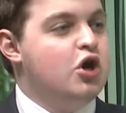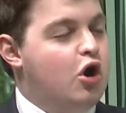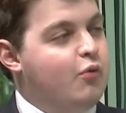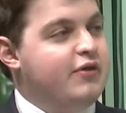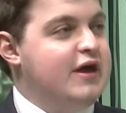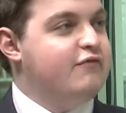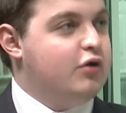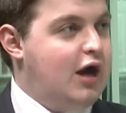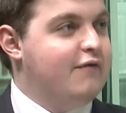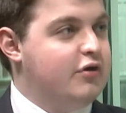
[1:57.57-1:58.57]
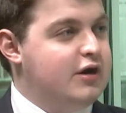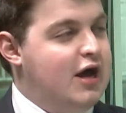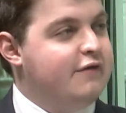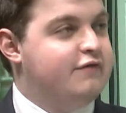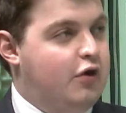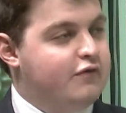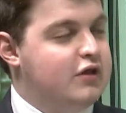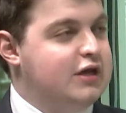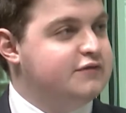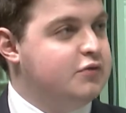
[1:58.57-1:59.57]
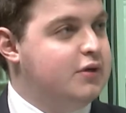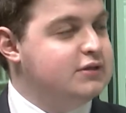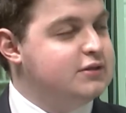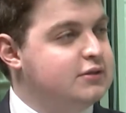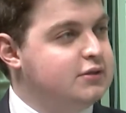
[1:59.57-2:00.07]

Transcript: or will they have recovered enough over the last few months?